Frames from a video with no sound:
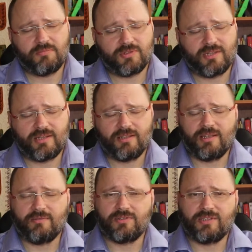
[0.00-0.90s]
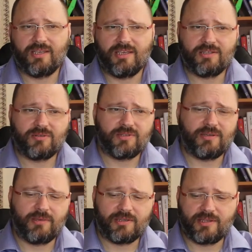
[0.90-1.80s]
Most likely they will say yes to
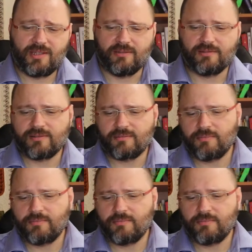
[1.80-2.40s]
some extent,